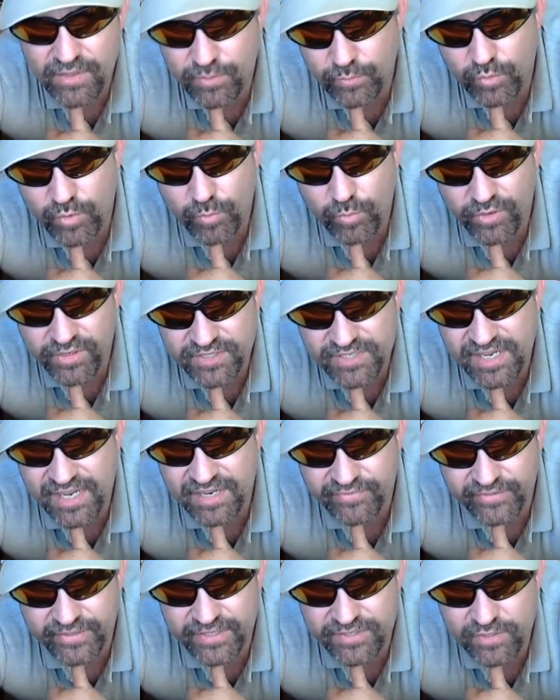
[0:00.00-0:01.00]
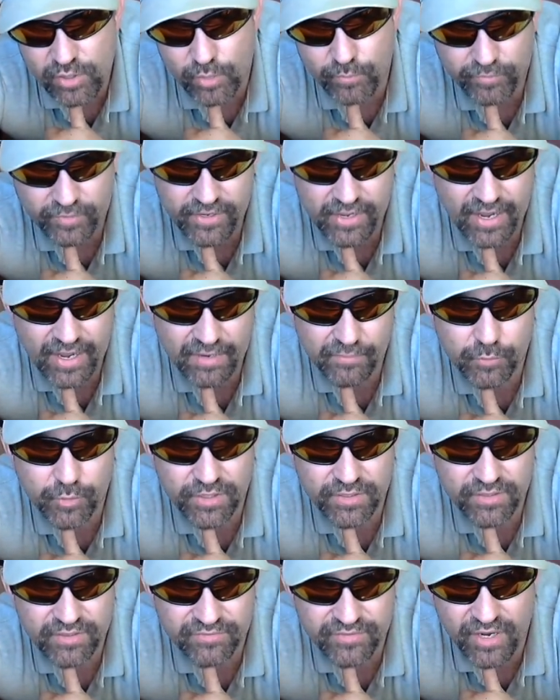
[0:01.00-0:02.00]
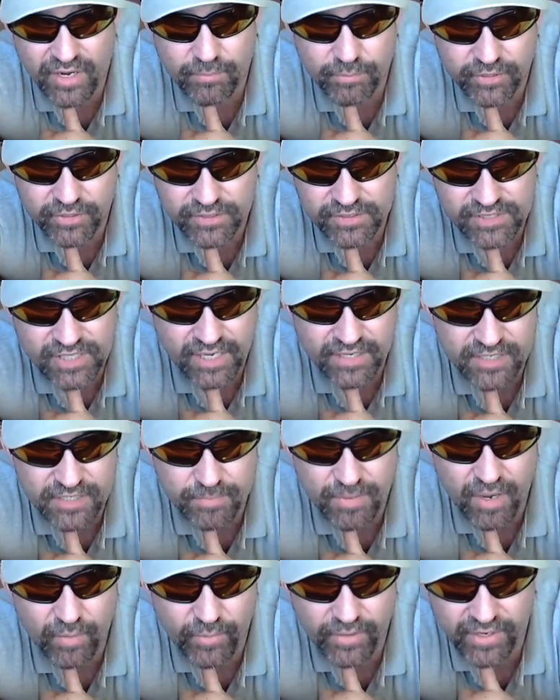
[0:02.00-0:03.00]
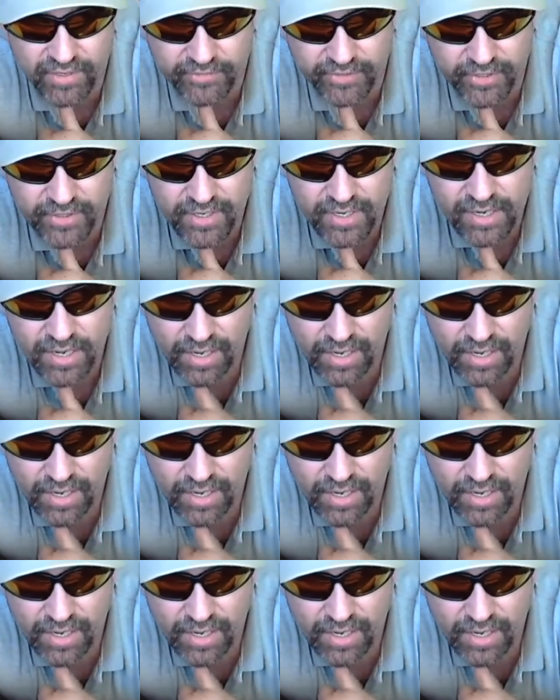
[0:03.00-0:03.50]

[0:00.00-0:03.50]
room where the safe is. Hopefully you have one. If not, put it in its hiding spot, whatever.